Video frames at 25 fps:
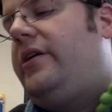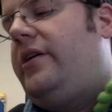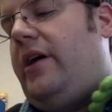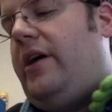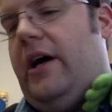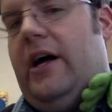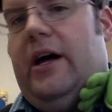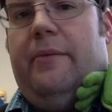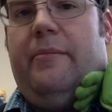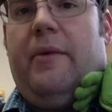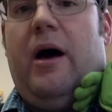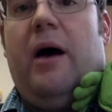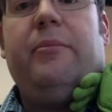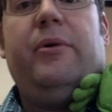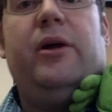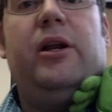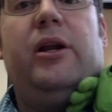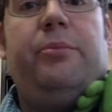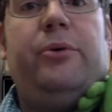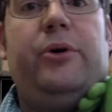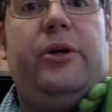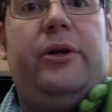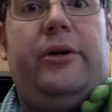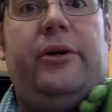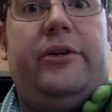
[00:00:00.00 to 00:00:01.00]
Um, I'm going to
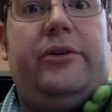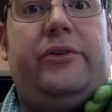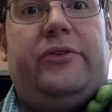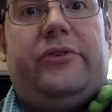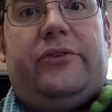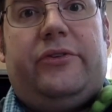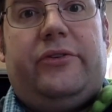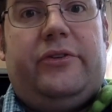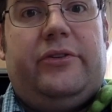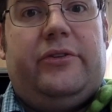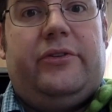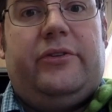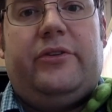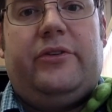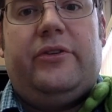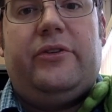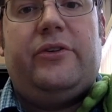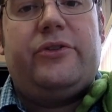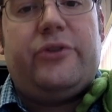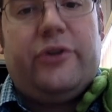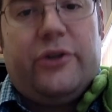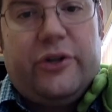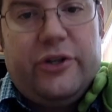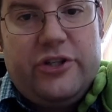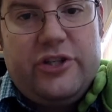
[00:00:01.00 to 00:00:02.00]
post,
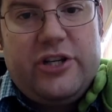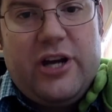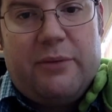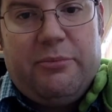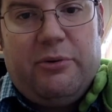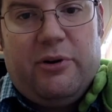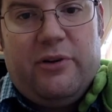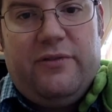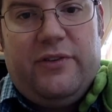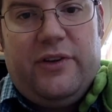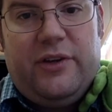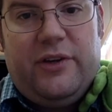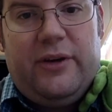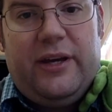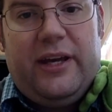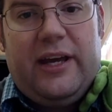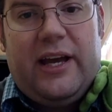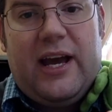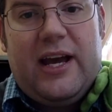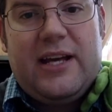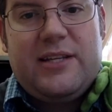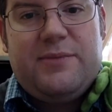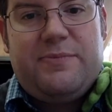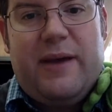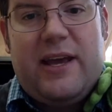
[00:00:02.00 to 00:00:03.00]
so good job reviewing,
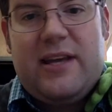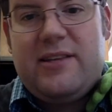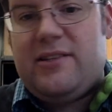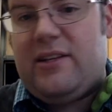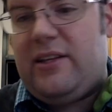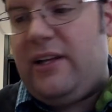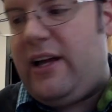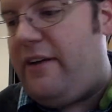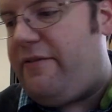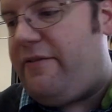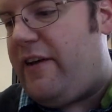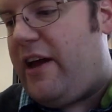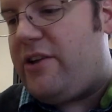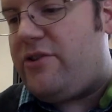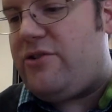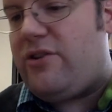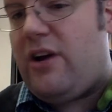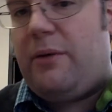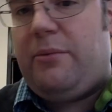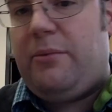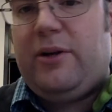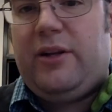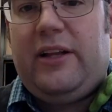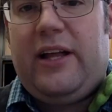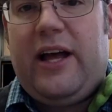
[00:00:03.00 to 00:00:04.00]
guys, bass clef and
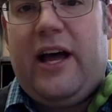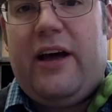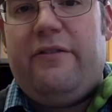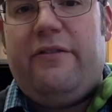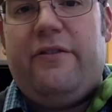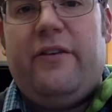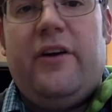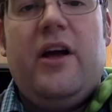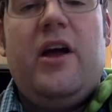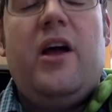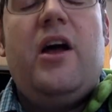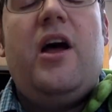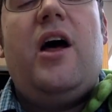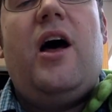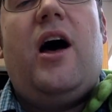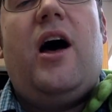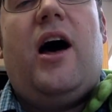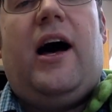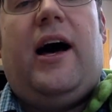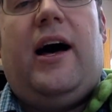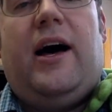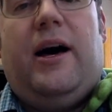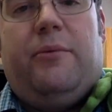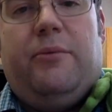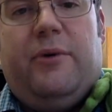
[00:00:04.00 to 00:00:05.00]
treble clef
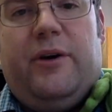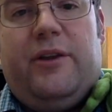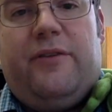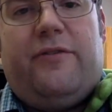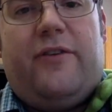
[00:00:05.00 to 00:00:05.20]
uh, with